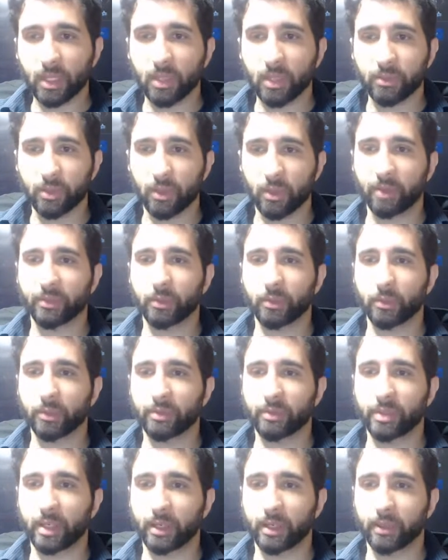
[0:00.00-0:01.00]
So after we've
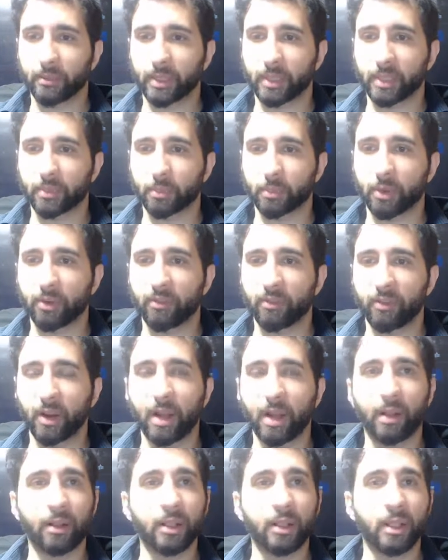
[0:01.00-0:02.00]
set up this
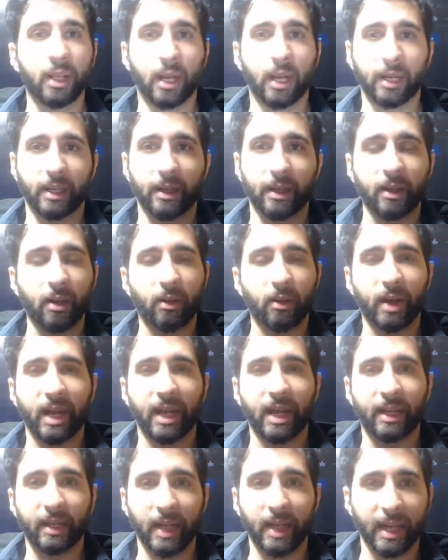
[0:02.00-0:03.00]
profile, I can go
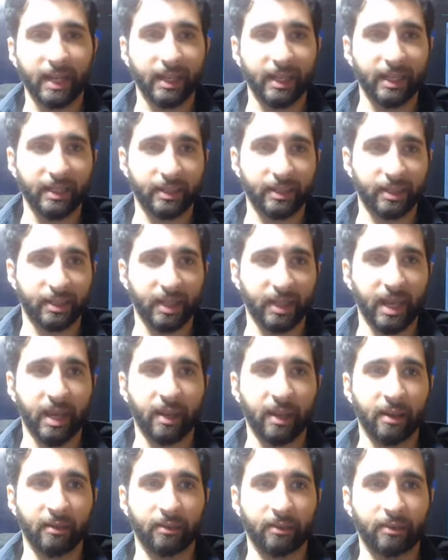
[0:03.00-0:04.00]
ahead and hit
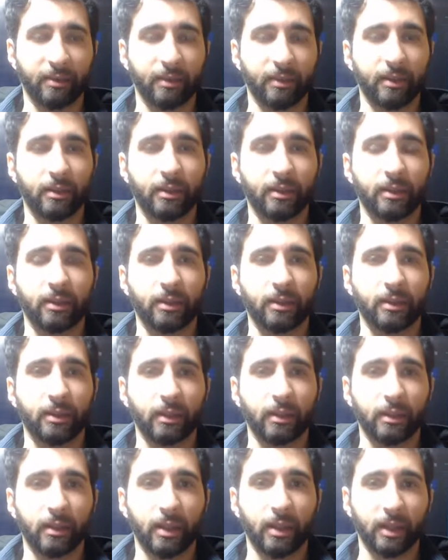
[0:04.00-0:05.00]
save.
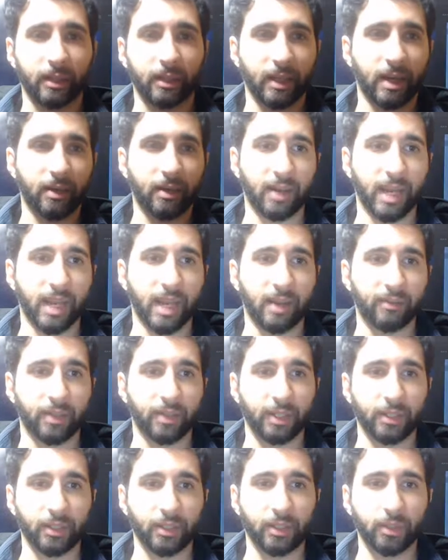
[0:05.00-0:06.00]
And now I have
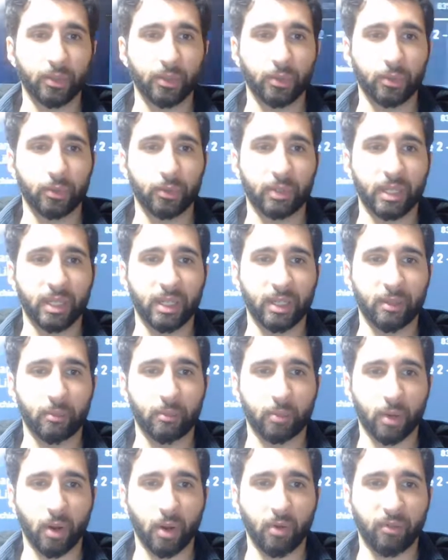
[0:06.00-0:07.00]
a new team
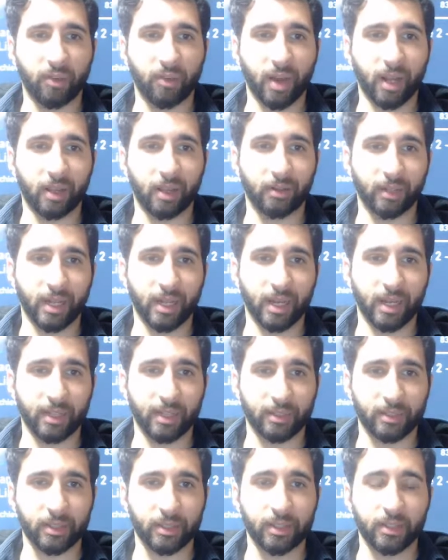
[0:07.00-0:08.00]
profile,
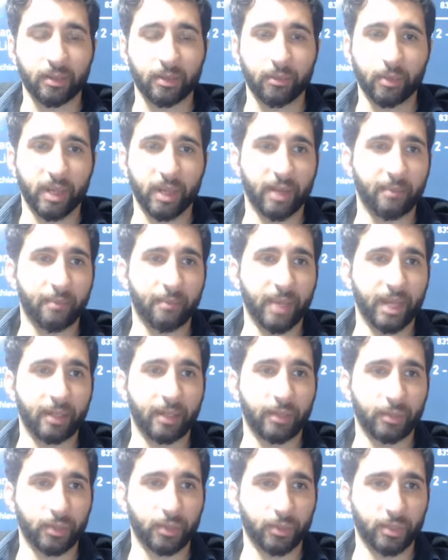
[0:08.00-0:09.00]
guys. We have
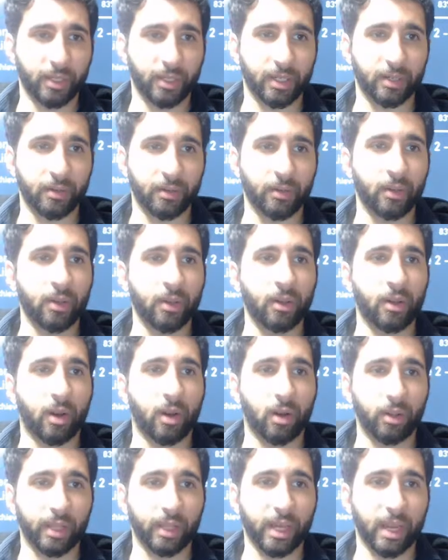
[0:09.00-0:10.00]
managers here.
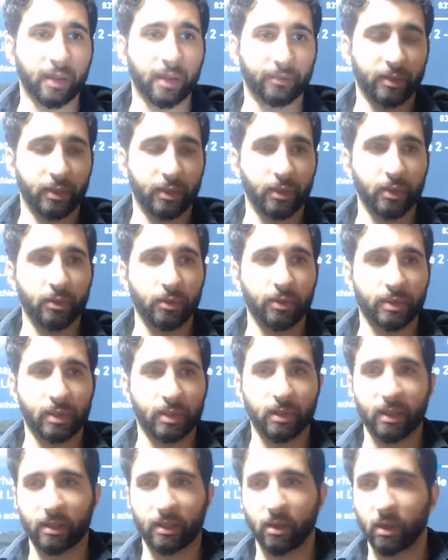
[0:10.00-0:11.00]
All I have to do is
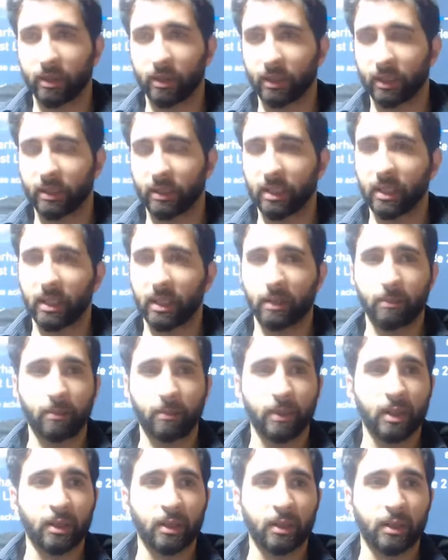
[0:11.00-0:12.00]
click on the team
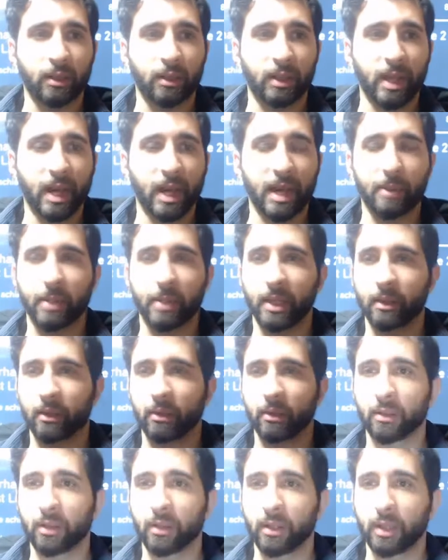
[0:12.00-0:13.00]
tab
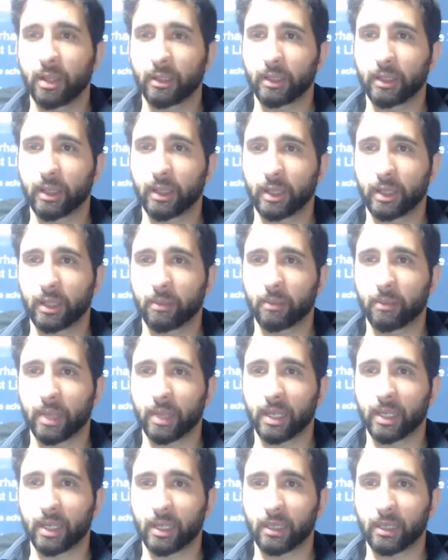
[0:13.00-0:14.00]
here, and then I can
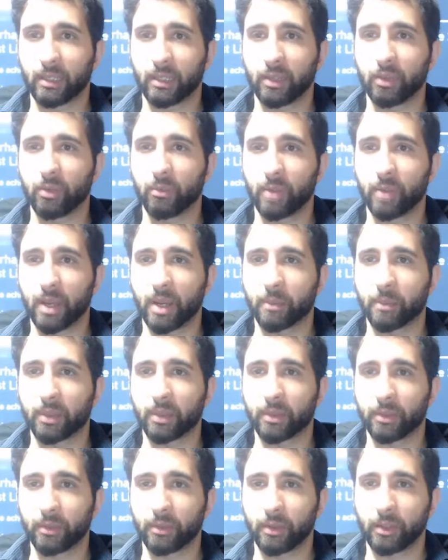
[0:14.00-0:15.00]
make a new
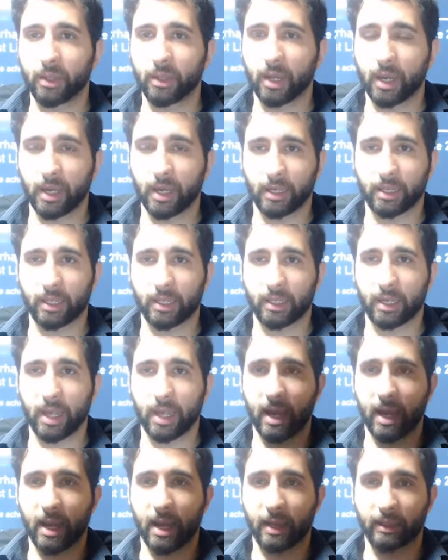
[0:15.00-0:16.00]
member. I can
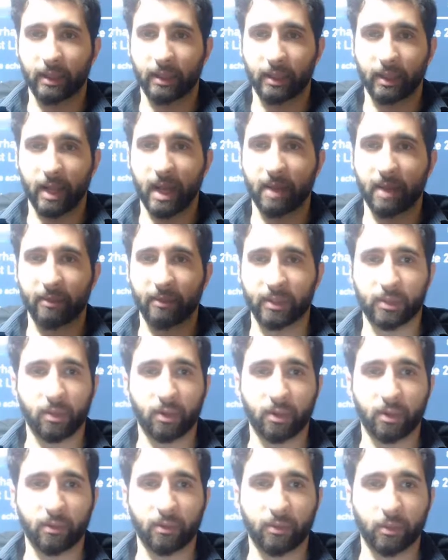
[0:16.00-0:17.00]
add an
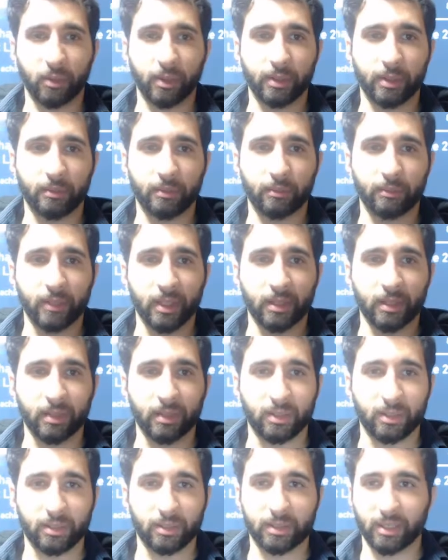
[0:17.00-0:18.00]
avatar for them.
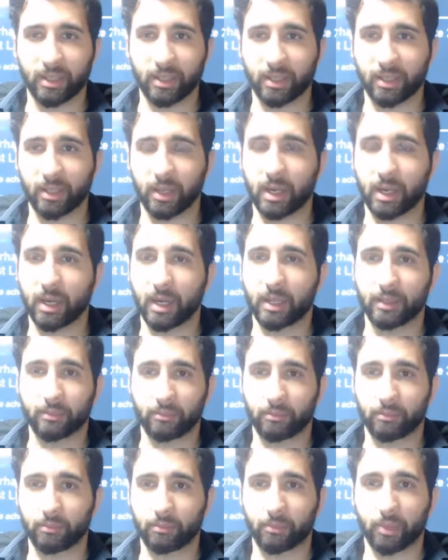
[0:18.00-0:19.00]
Say I
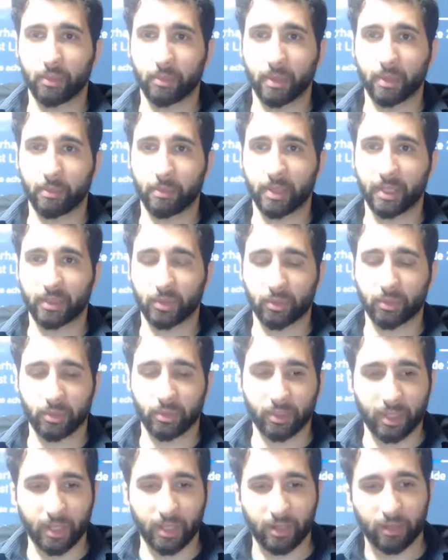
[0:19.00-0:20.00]
put my picture
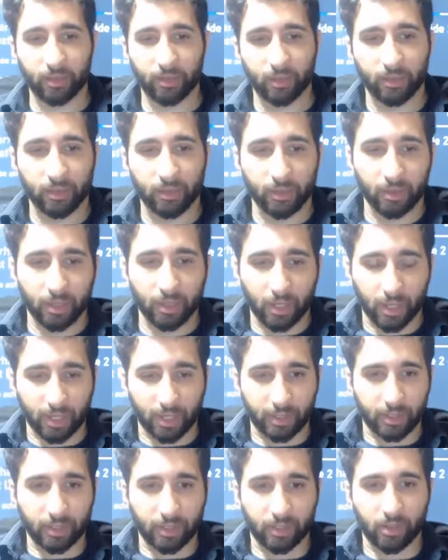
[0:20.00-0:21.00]
in there. I
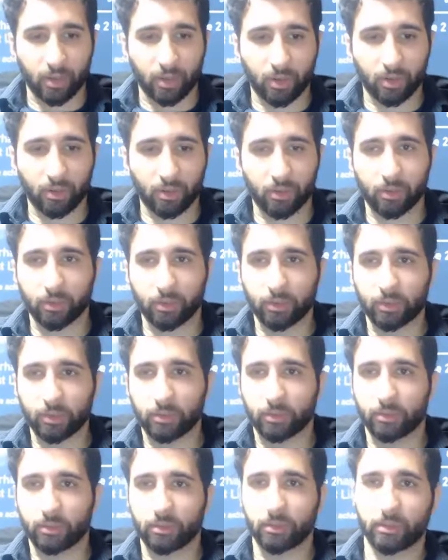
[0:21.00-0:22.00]
can call
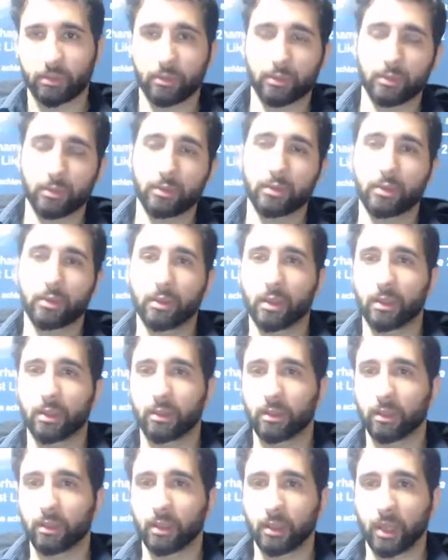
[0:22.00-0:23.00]

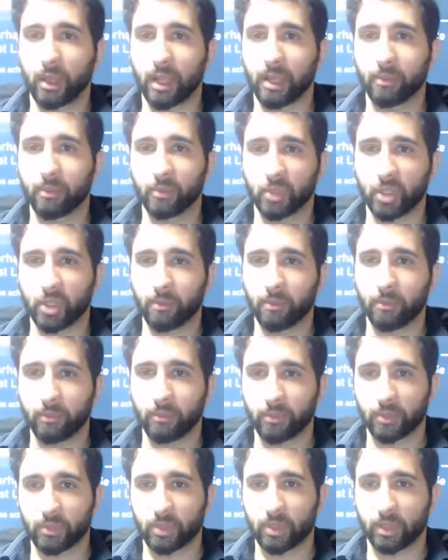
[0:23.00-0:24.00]
the name Jim,
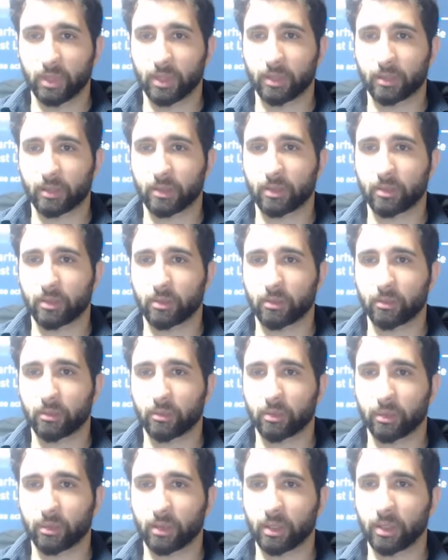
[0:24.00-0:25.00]
just
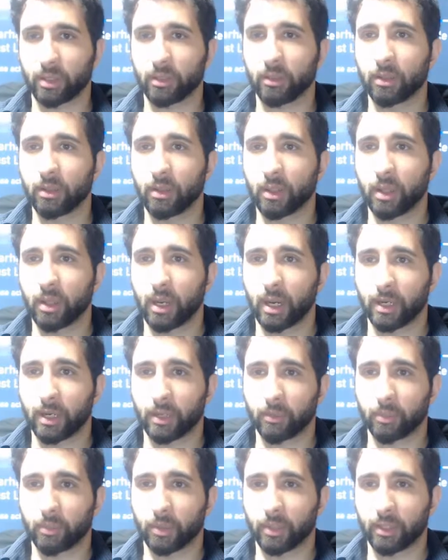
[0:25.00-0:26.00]
for thing. I
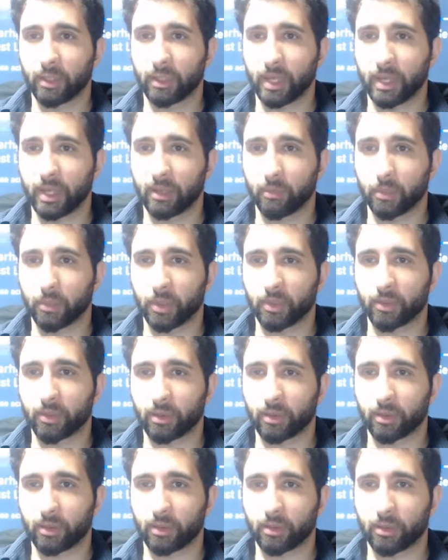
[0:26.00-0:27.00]
can put a date of
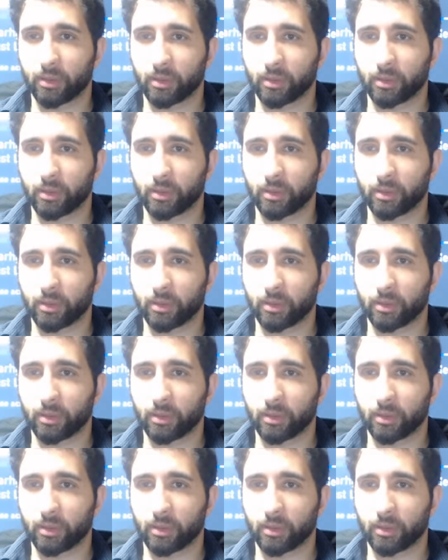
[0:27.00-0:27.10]
birth.